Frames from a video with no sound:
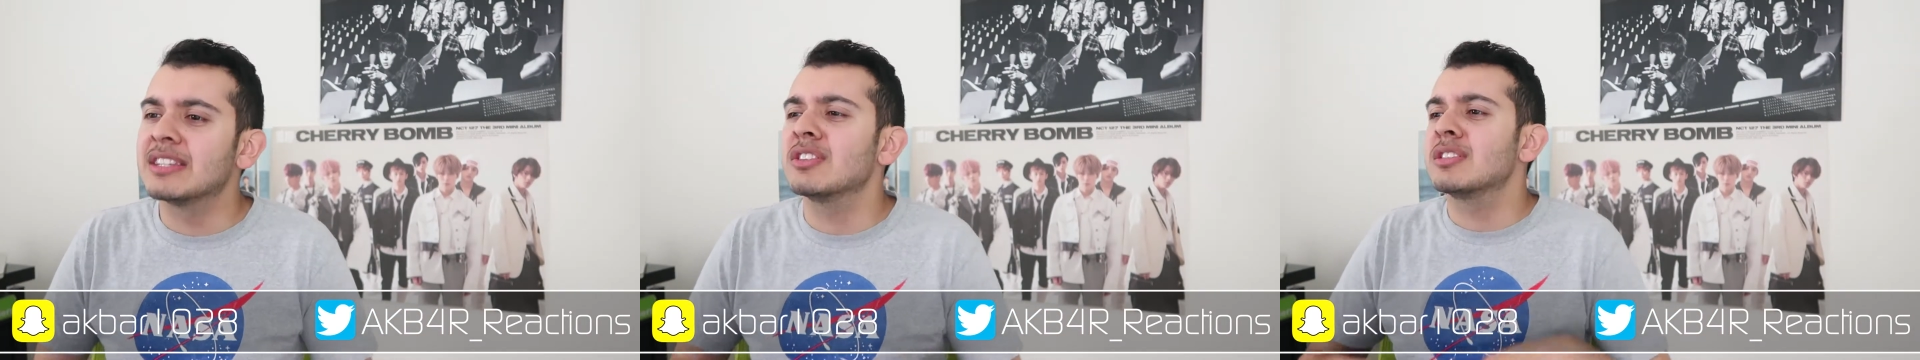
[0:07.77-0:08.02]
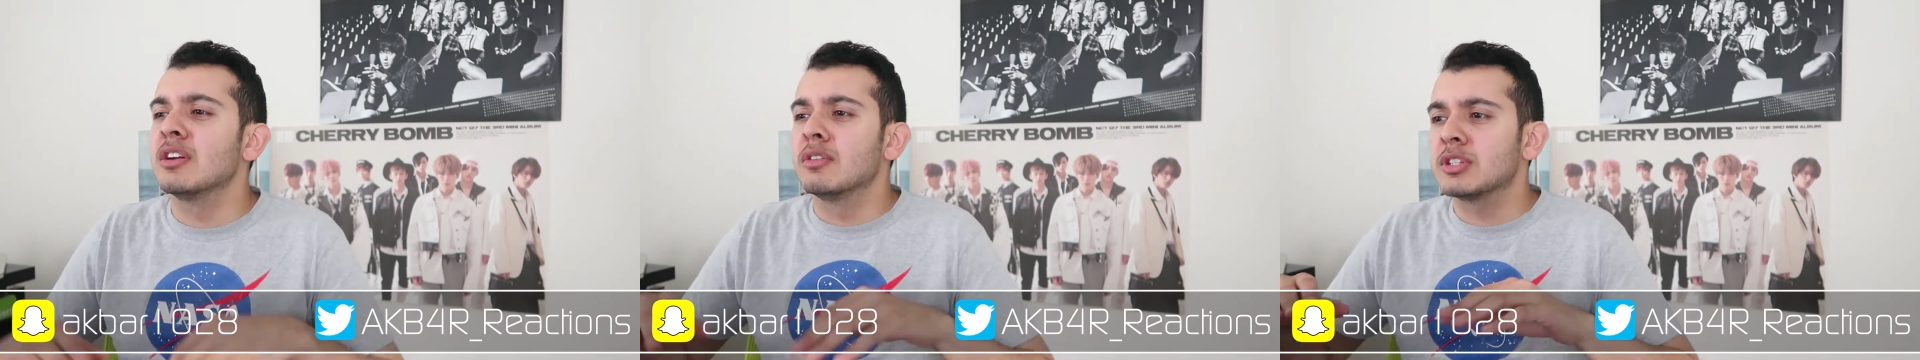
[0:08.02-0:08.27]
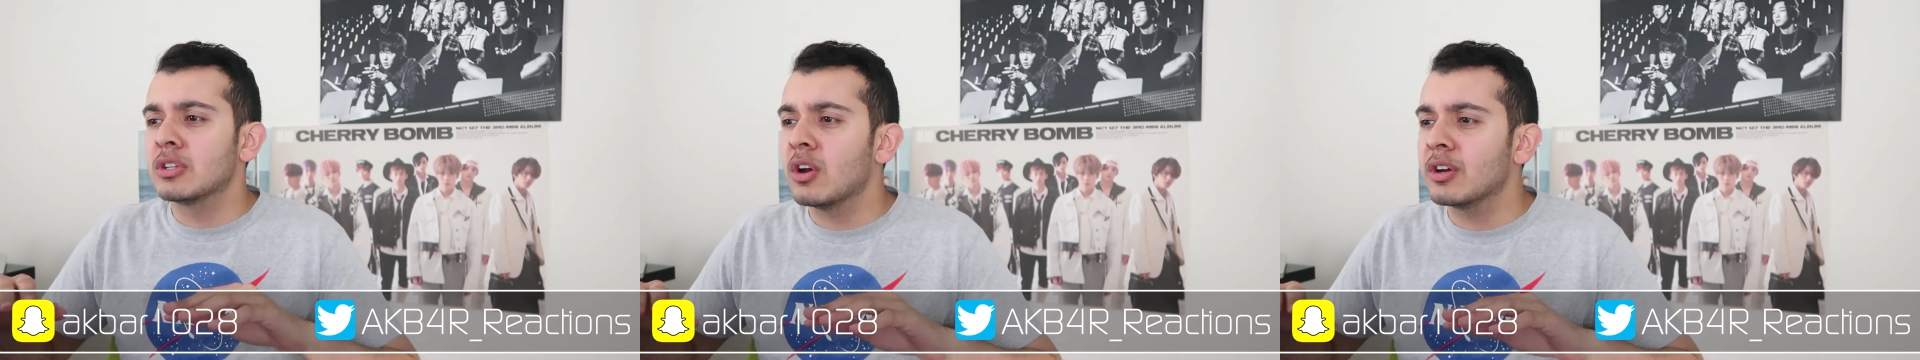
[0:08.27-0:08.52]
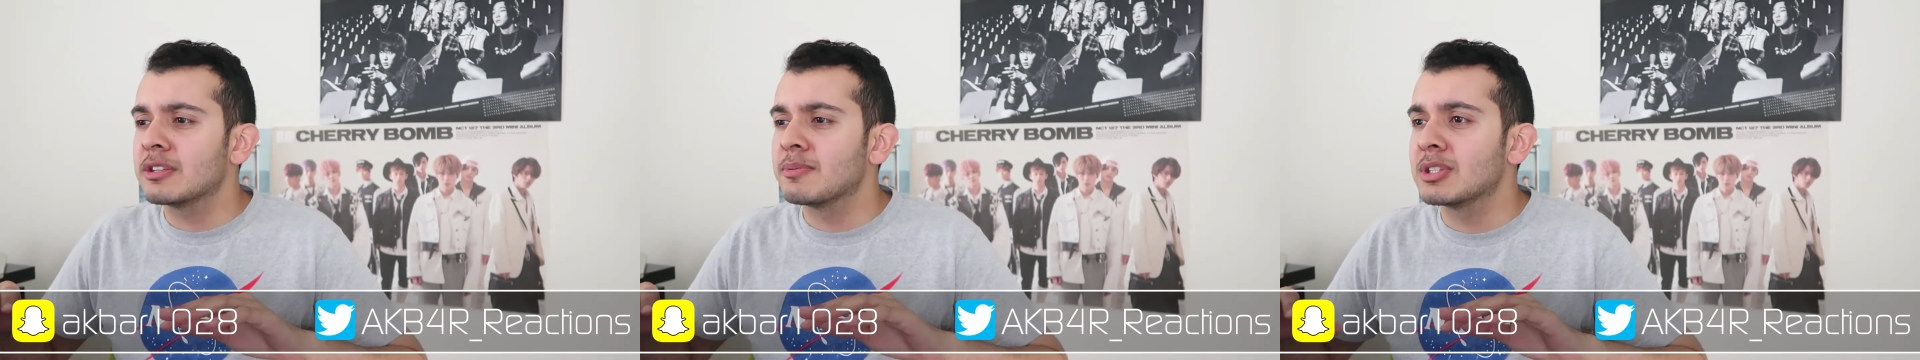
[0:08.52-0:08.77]
Is this a
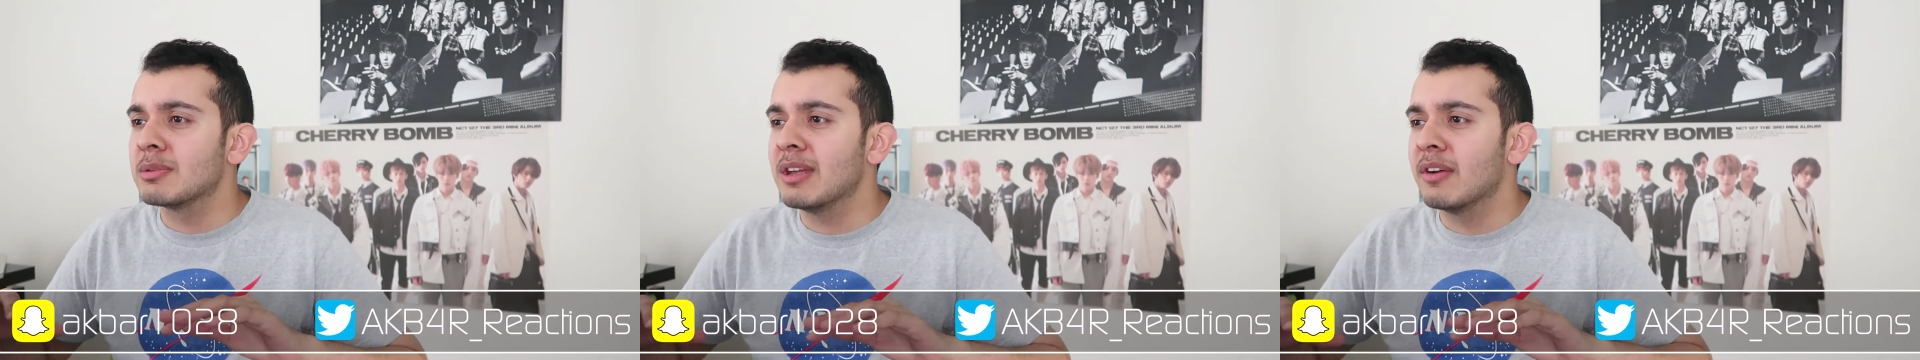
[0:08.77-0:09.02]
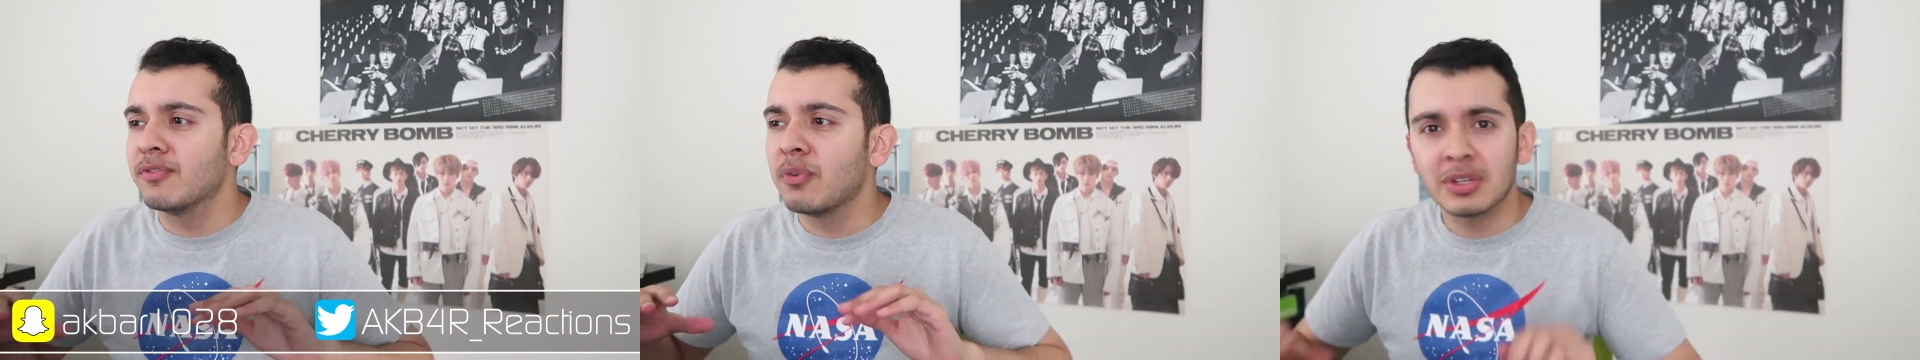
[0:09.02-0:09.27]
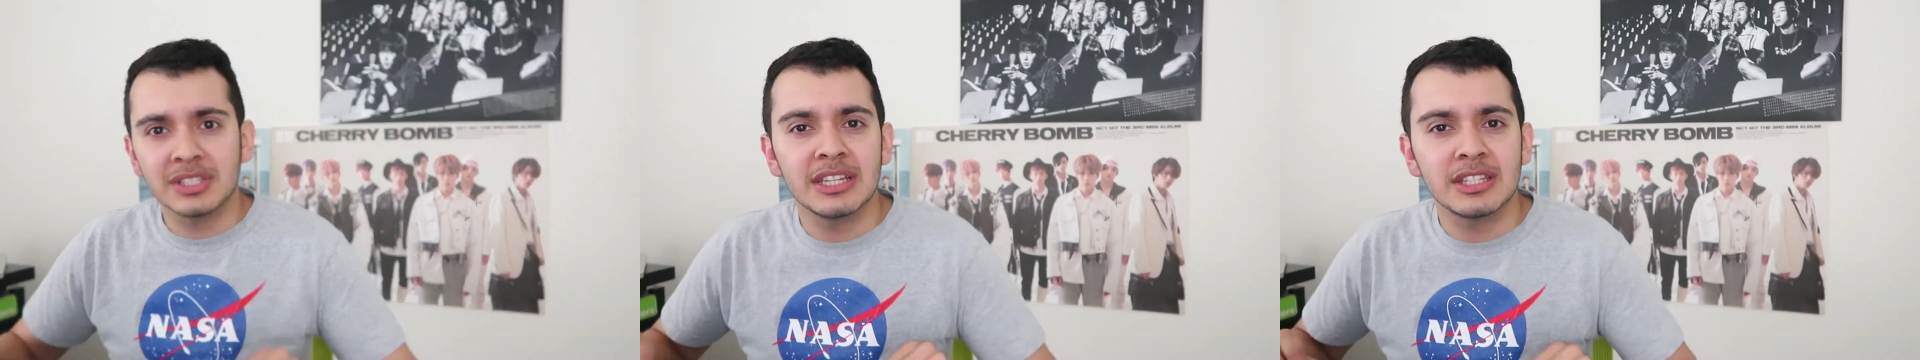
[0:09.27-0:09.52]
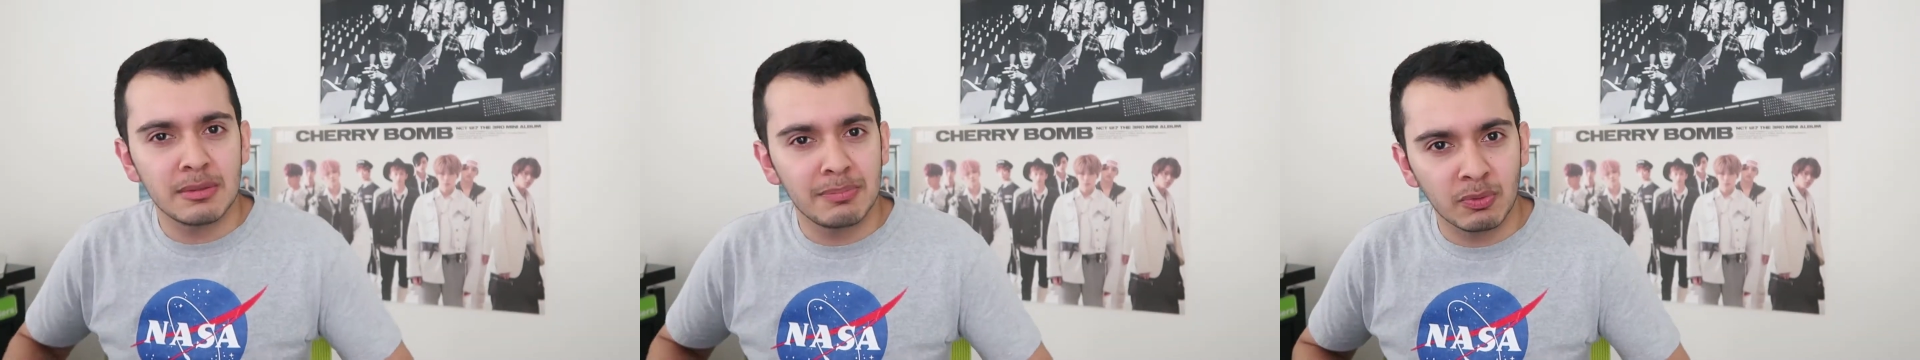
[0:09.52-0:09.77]
song that's supposed to be a force
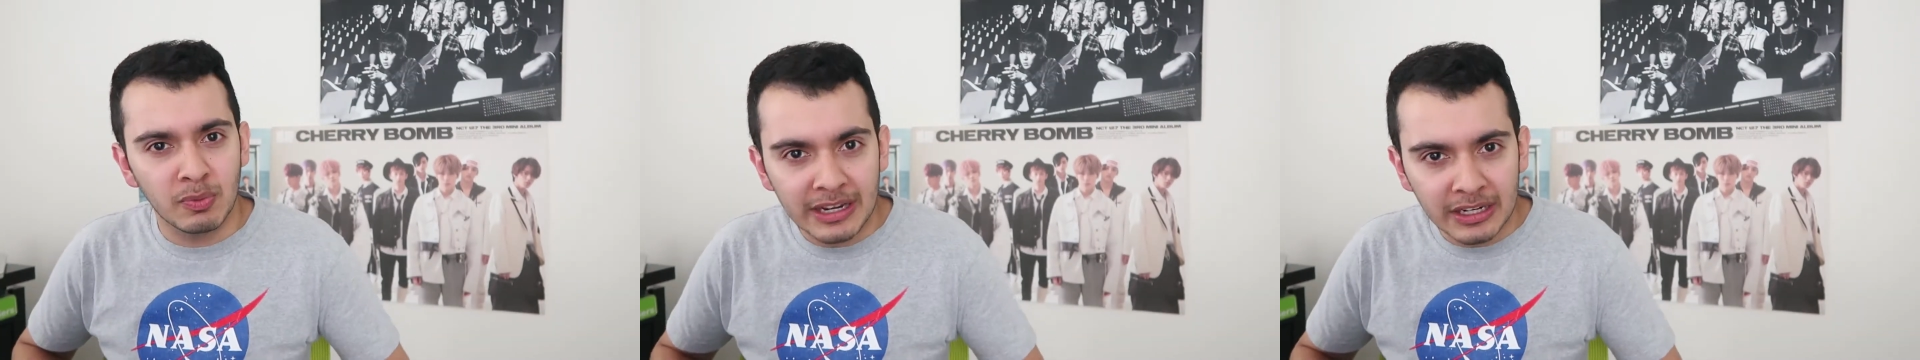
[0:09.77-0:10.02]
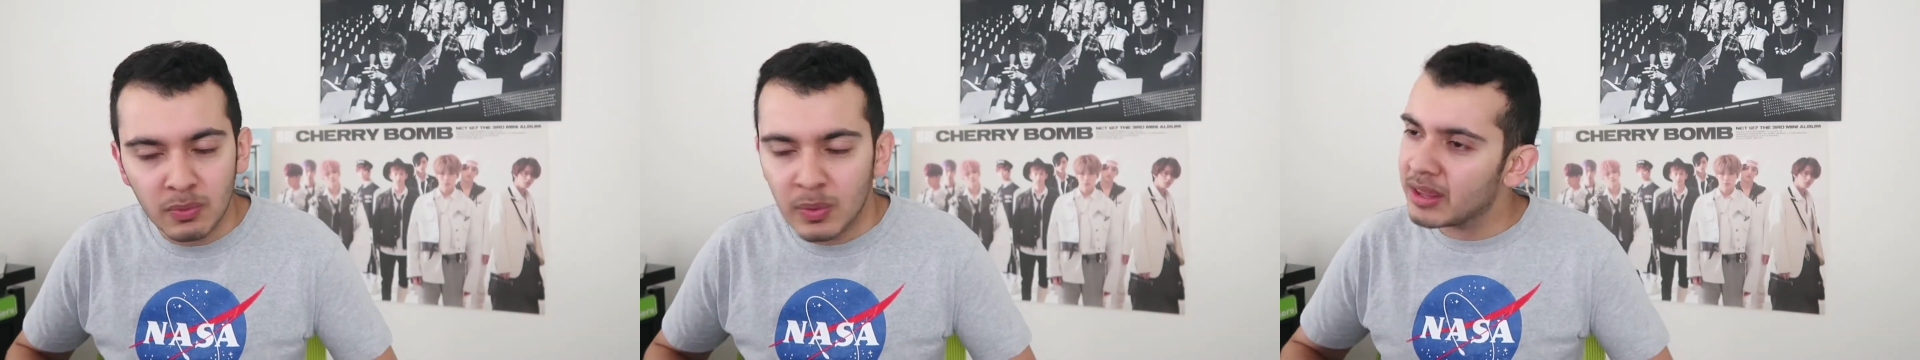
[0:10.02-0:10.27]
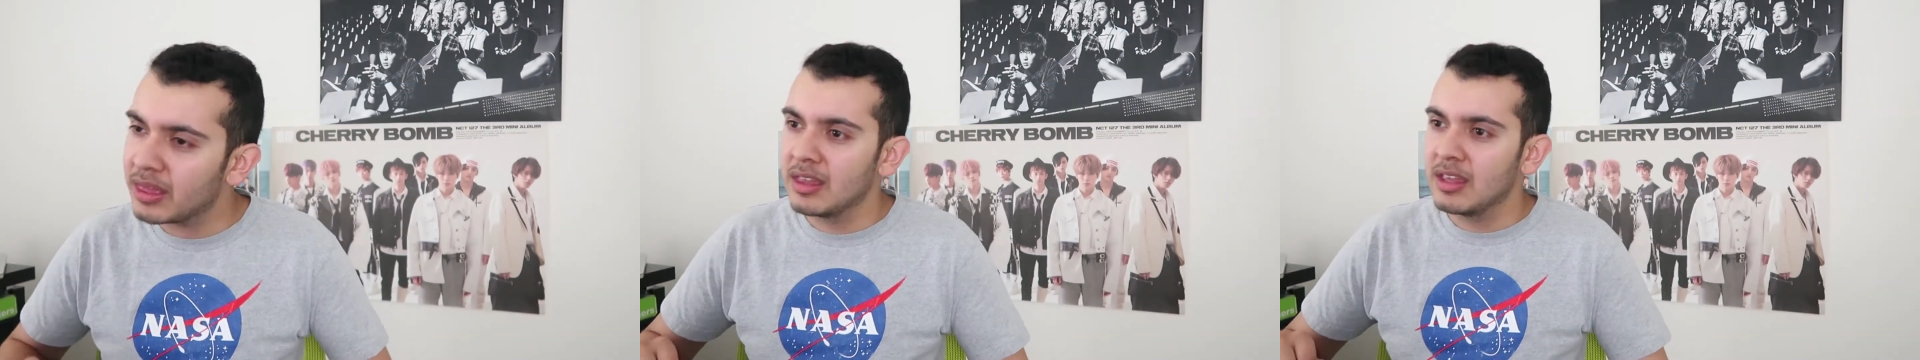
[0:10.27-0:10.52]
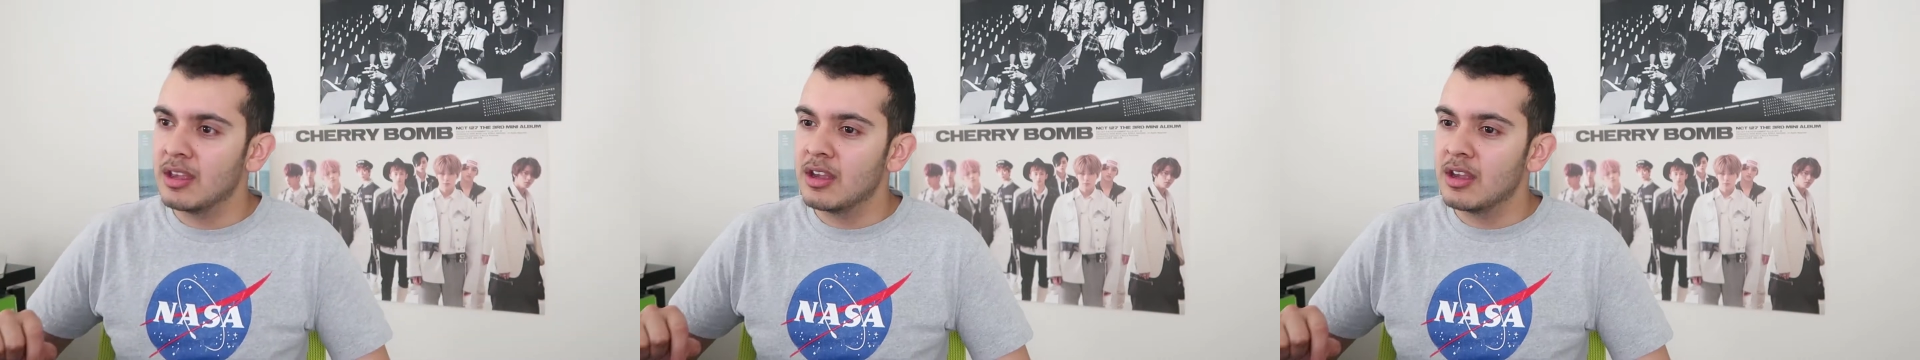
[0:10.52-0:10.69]
that's to be reckoned with?